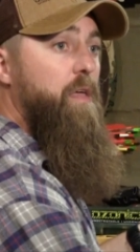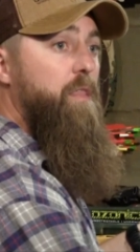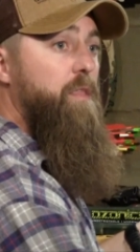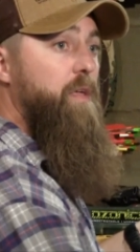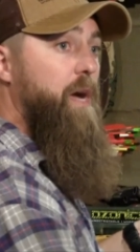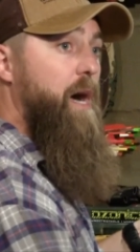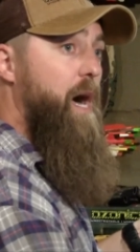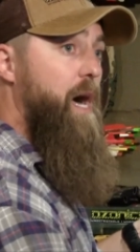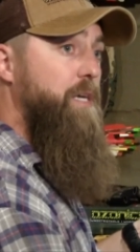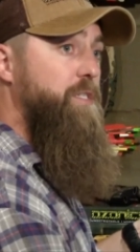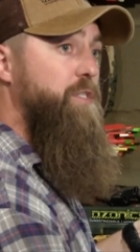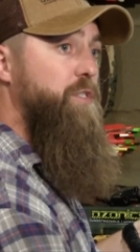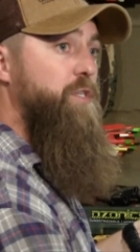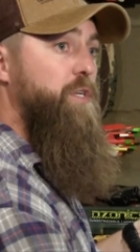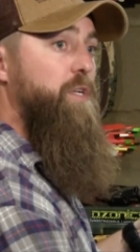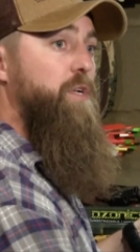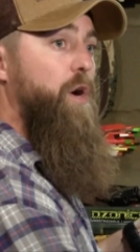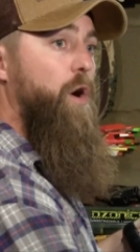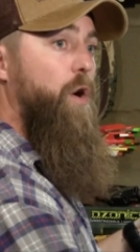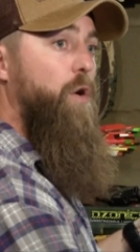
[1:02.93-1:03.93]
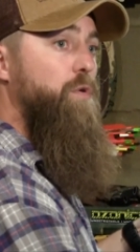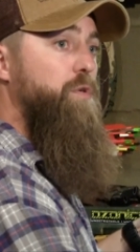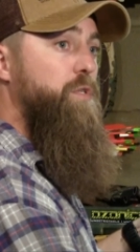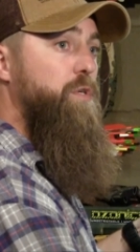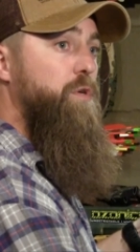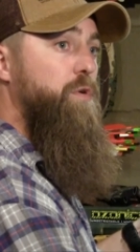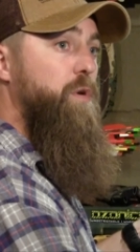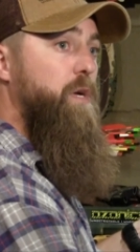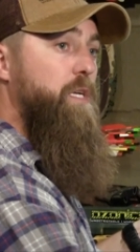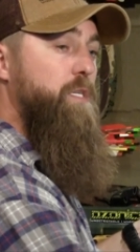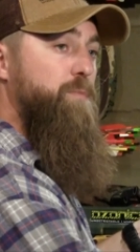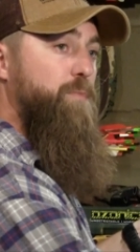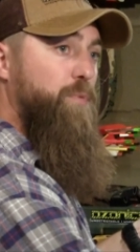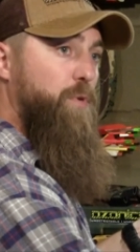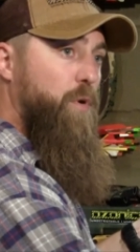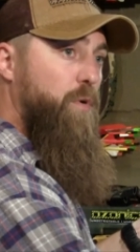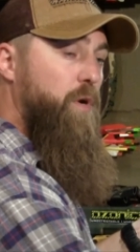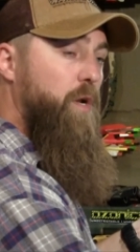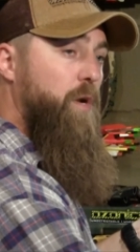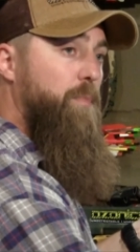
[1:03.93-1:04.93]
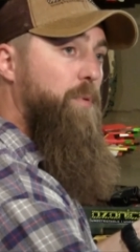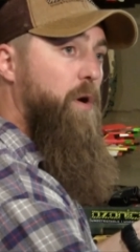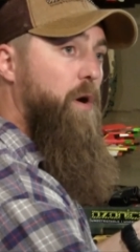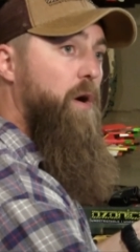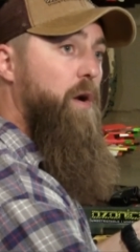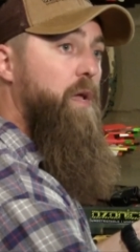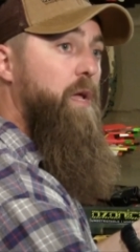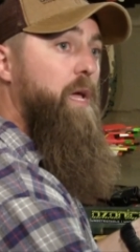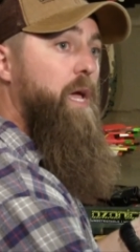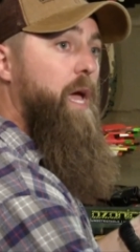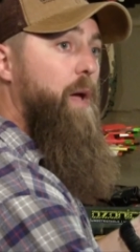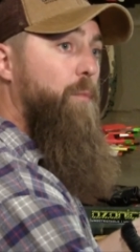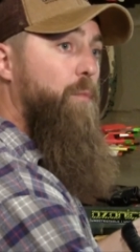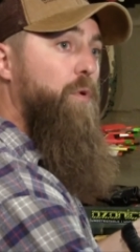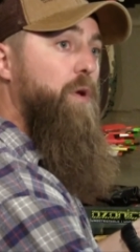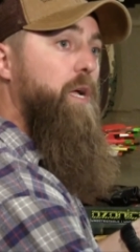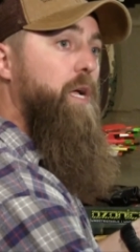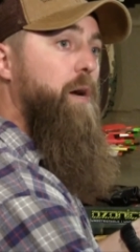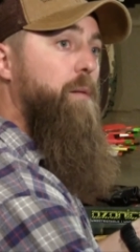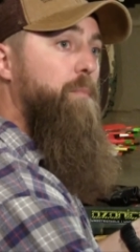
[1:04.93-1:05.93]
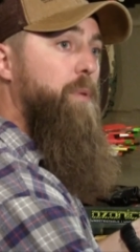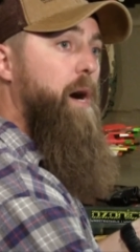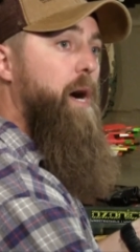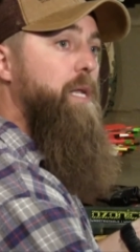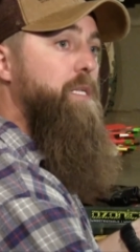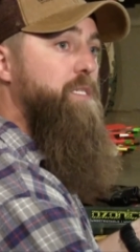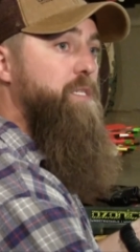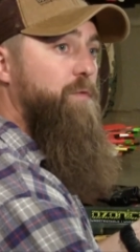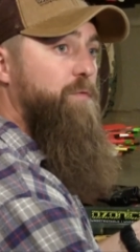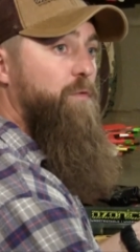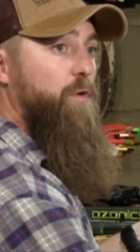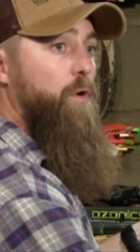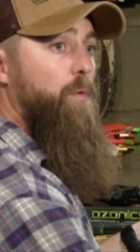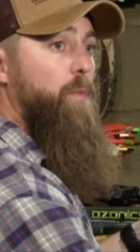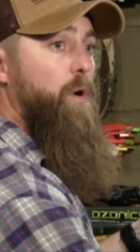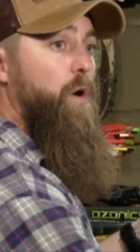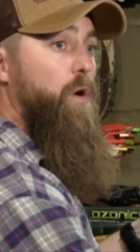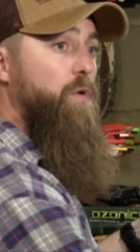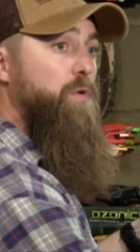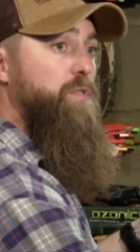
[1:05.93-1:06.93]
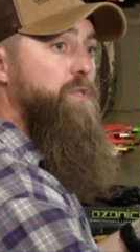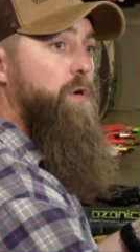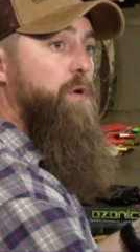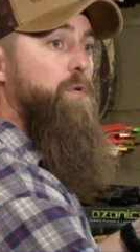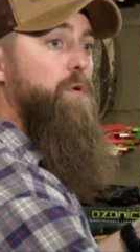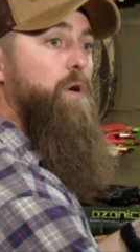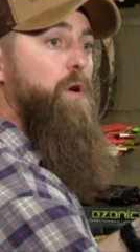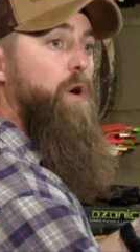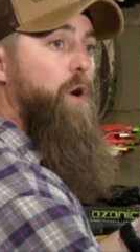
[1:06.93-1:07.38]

The oxygen O2 is broken apart and recombines to form ozone